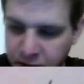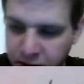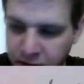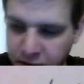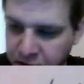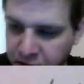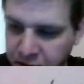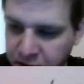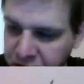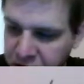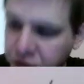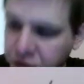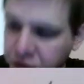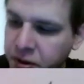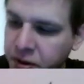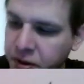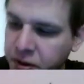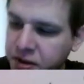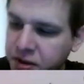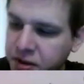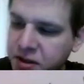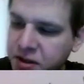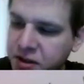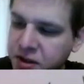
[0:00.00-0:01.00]
in
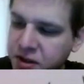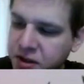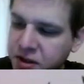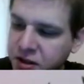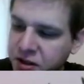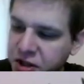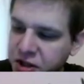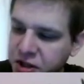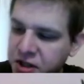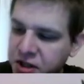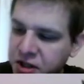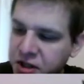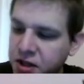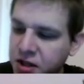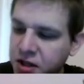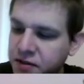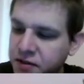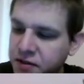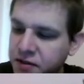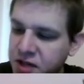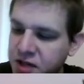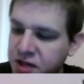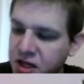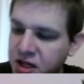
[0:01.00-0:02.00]
short, the GCD
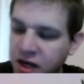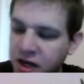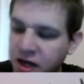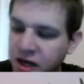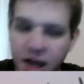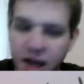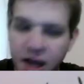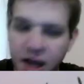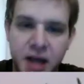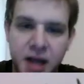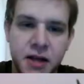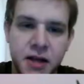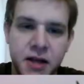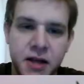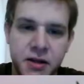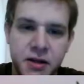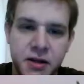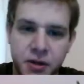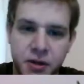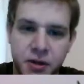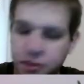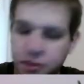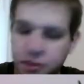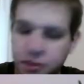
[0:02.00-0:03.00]
of Z and A is
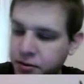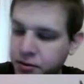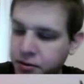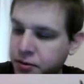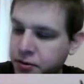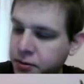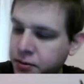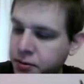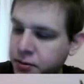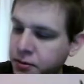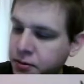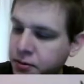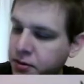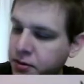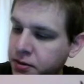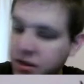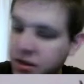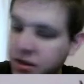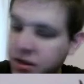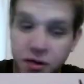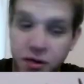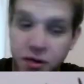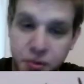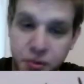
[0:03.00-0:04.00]
also true,
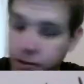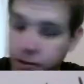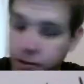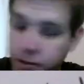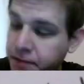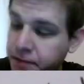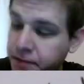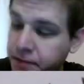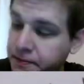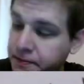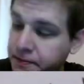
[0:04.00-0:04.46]
is also 1.